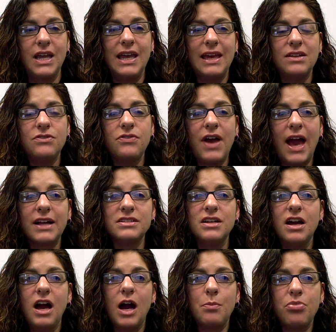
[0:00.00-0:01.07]
In fact,
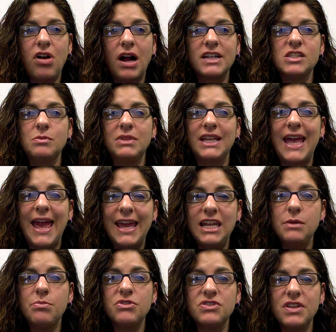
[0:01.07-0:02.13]
approximately
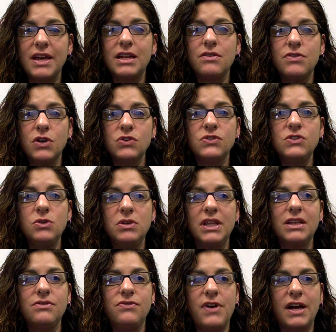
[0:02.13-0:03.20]
80% of those newly
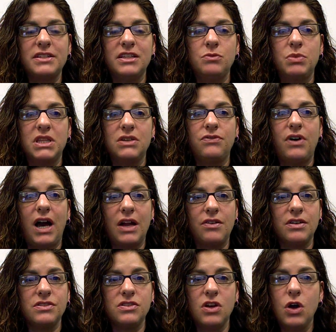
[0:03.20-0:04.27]
infected with the
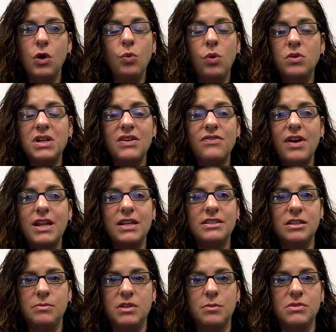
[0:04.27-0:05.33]
virus won't have any
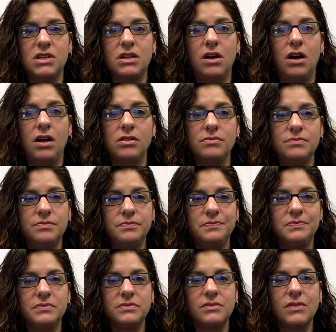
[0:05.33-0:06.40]
symptoms at all.
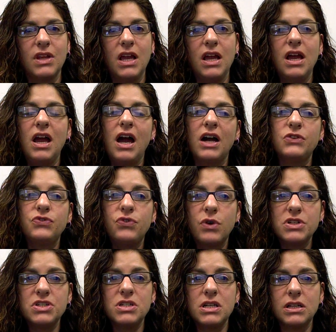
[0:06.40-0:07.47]

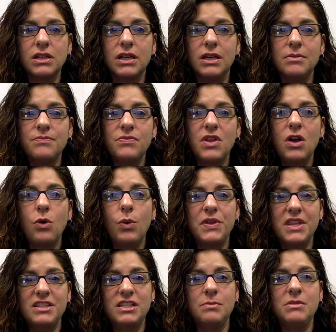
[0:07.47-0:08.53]
Unfortunately, when the
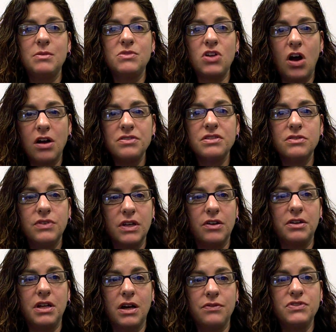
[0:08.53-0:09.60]
symptoms are severe
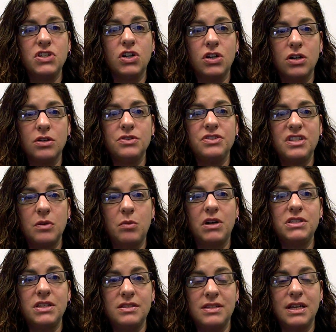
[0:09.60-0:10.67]
enough to urge someone to
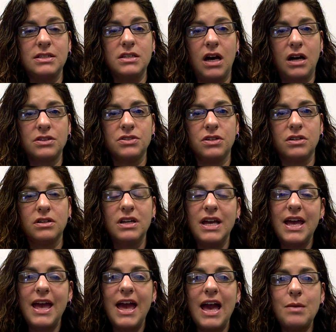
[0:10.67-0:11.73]
see a doctor,
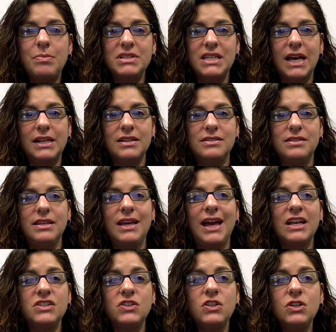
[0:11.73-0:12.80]
hepatitis C
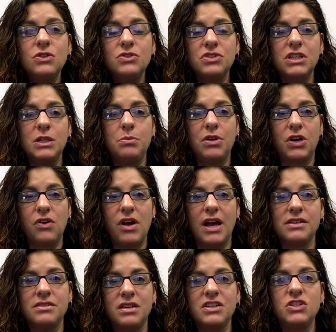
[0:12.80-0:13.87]
has usually
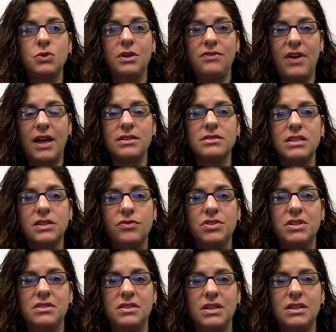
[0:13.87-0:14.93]
progressed to advanced liver
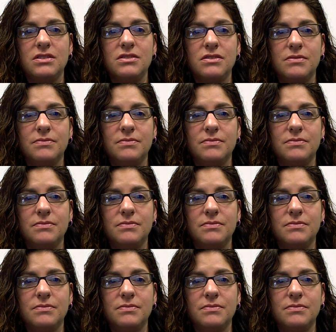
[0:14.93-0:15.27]
disease.